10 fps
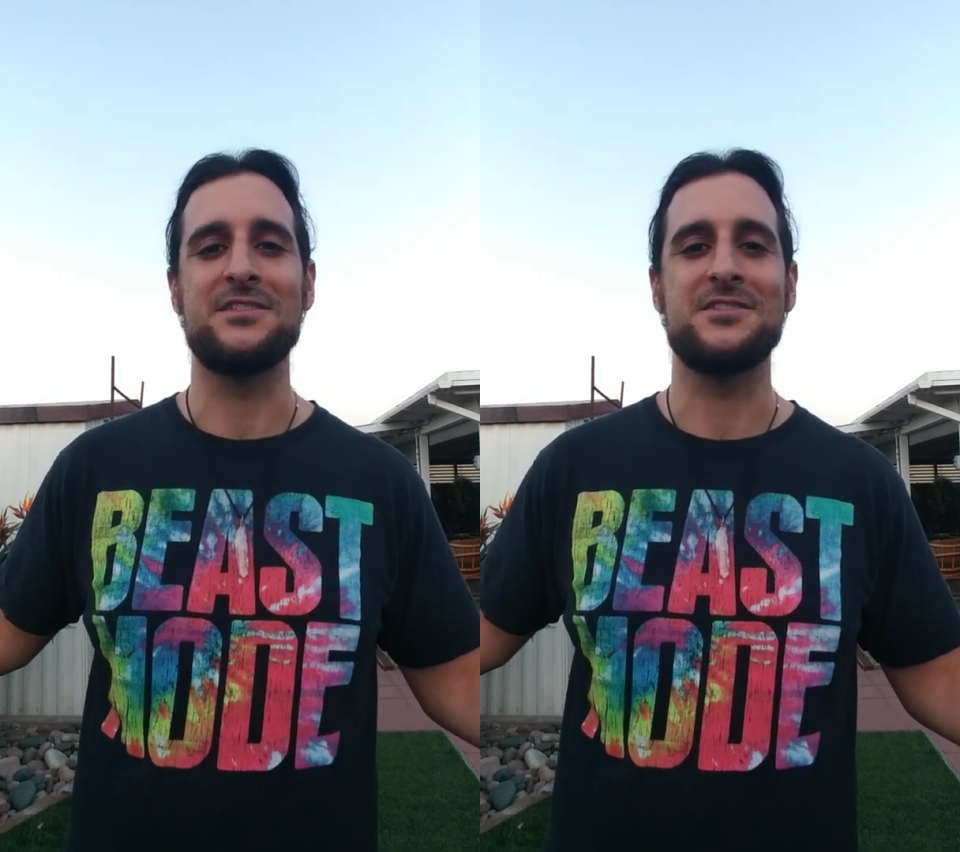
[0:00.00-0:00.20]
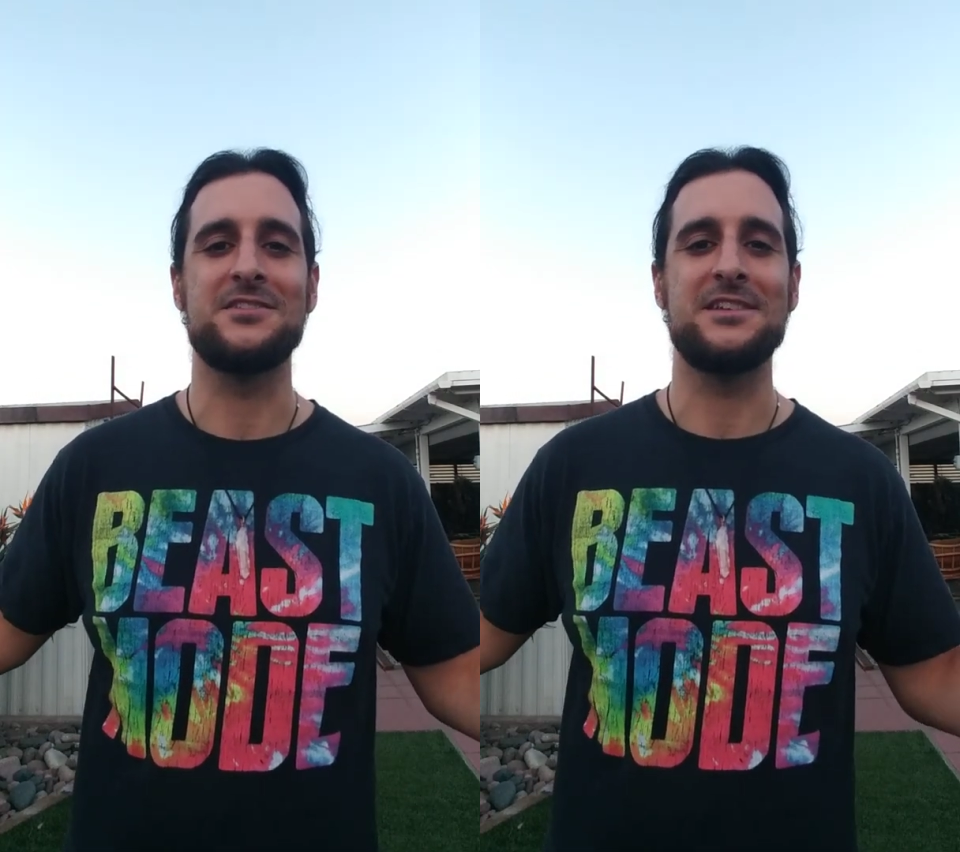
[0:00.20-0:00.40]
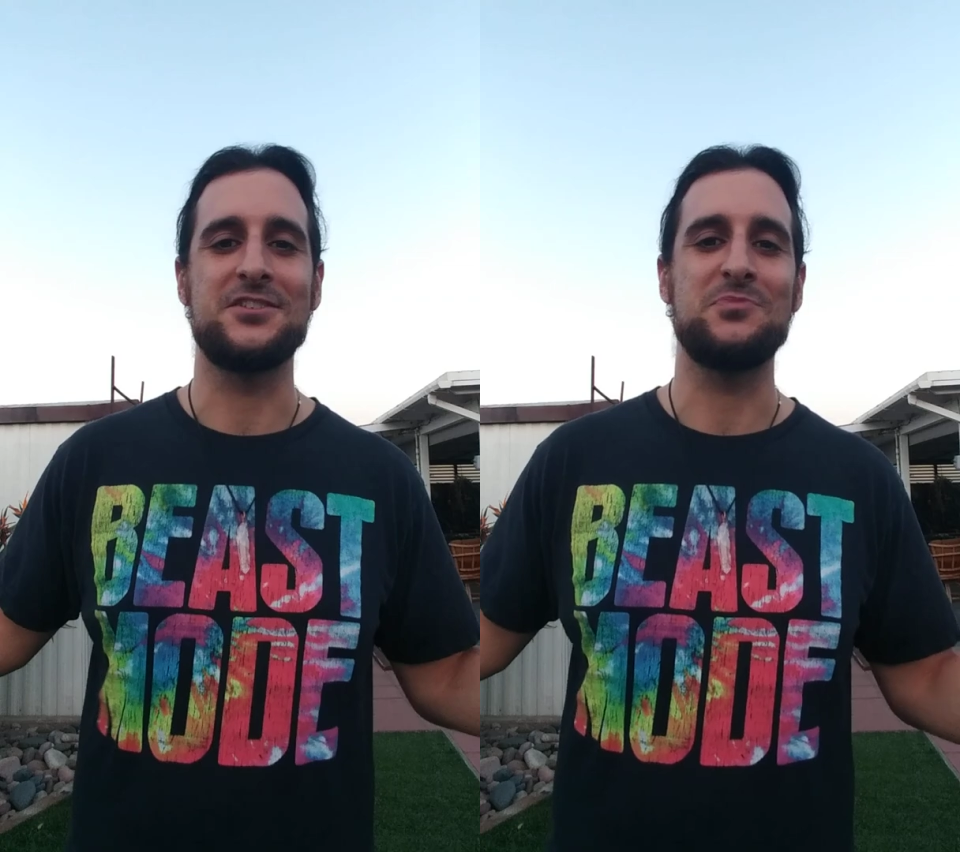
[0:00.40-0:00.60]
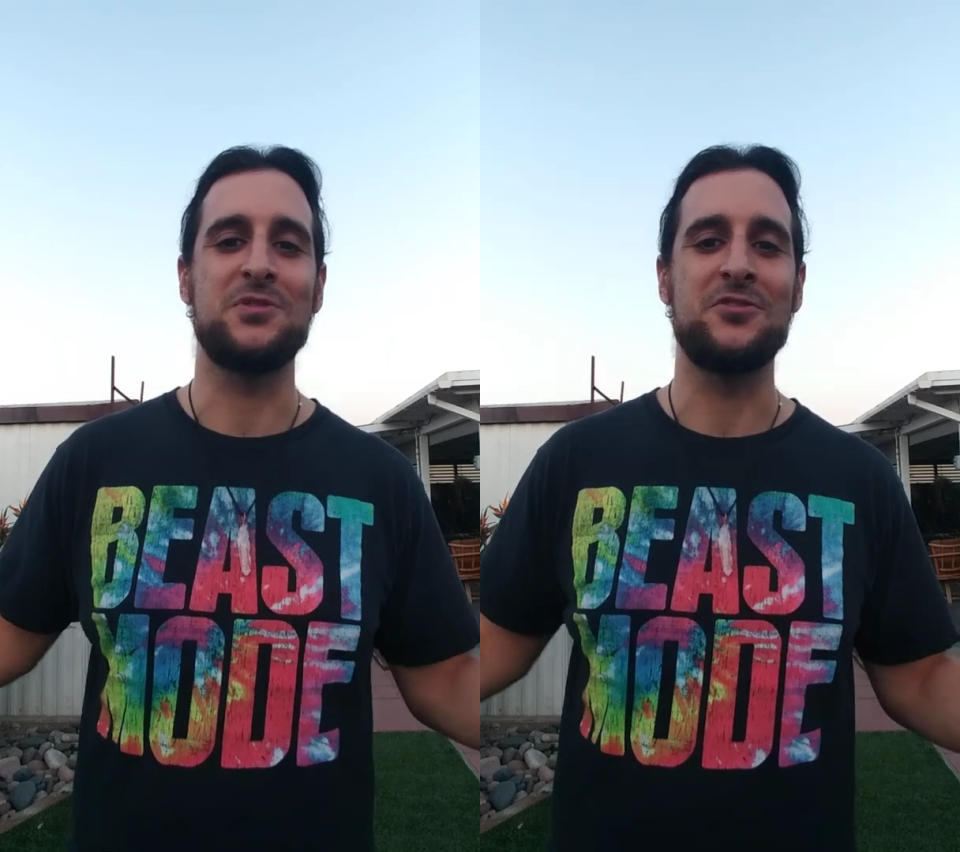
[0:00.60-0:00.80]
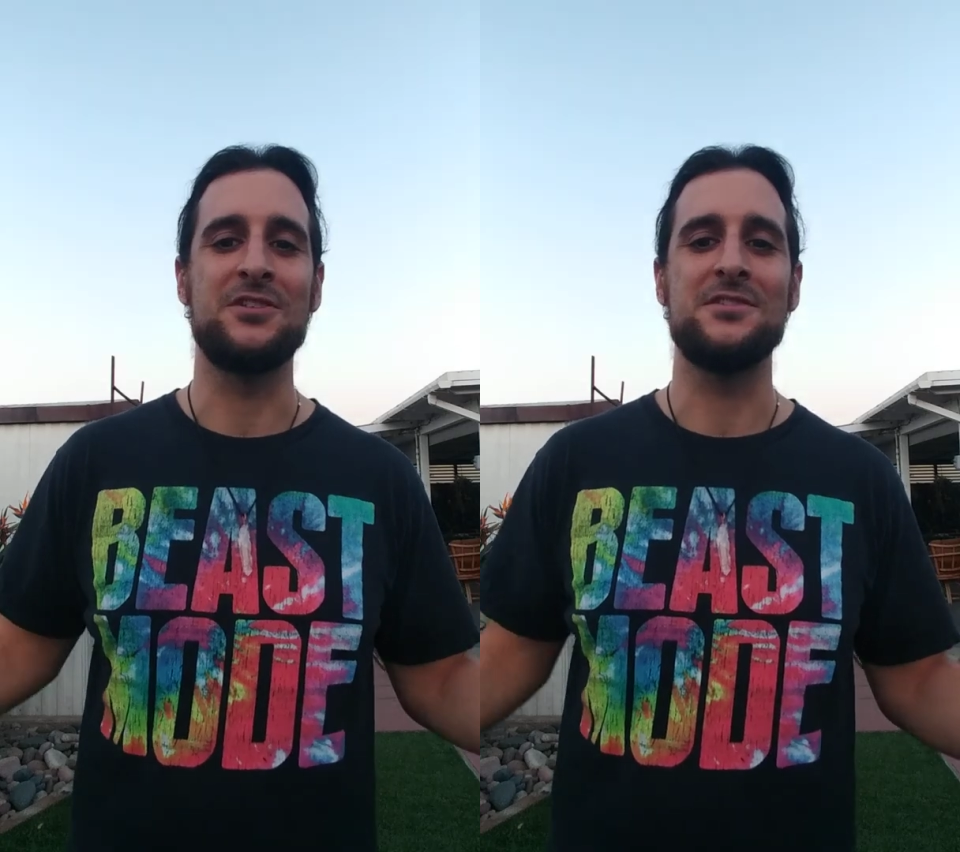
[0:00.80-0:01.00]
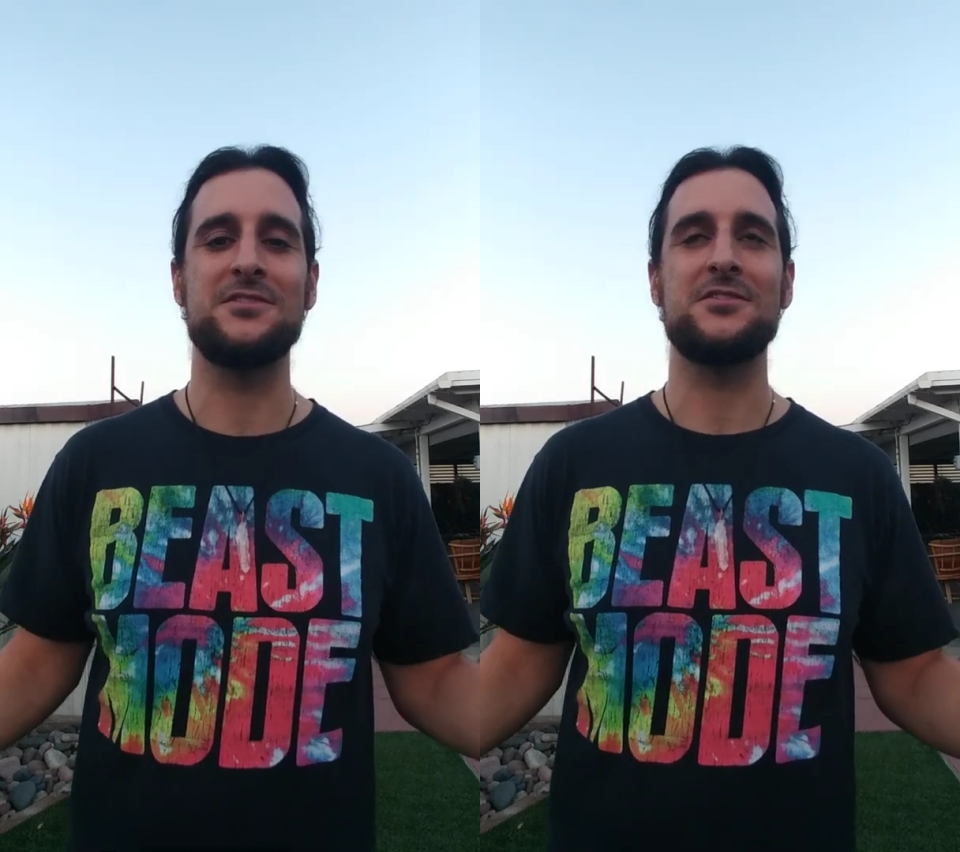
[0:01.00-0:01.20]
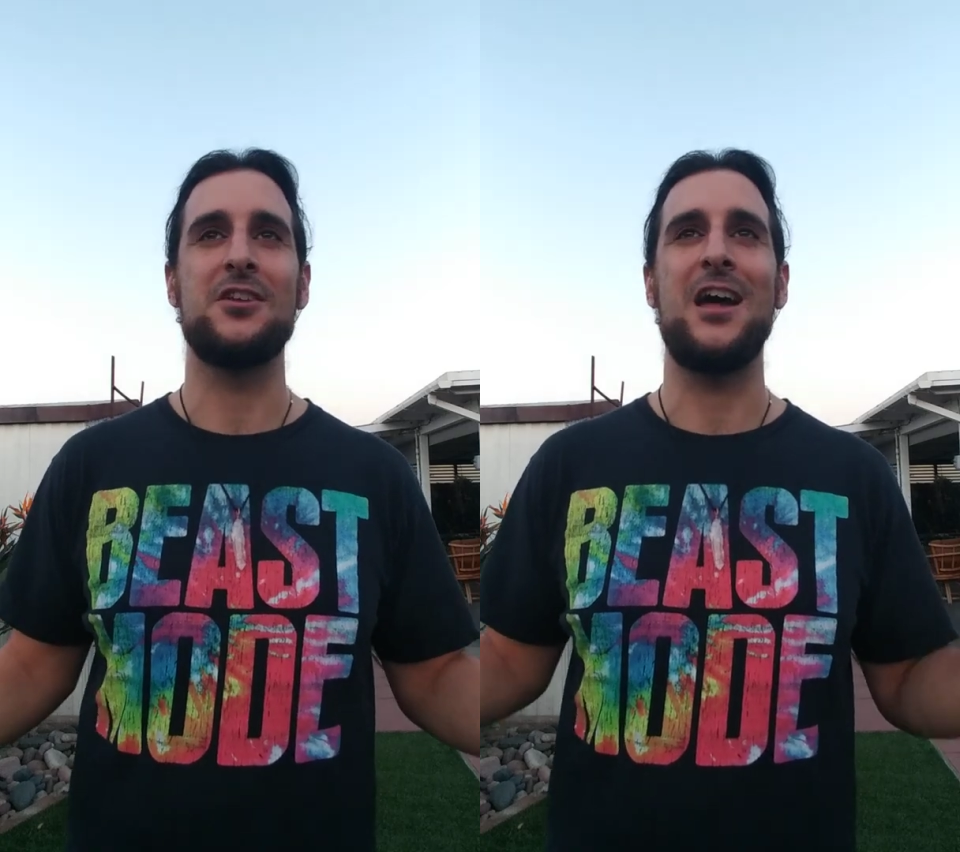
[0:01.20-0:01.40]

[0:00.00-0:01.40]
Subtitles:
this experience.